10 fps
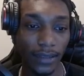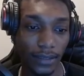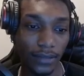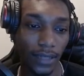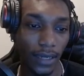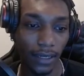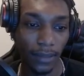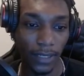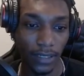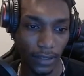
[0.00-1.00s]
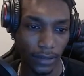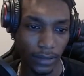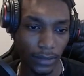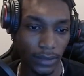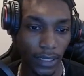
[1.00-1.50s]
this time
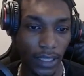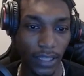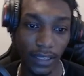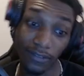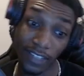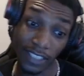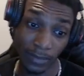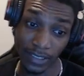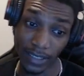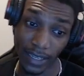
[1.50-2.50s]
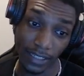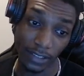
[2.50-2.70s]
is the investment tag.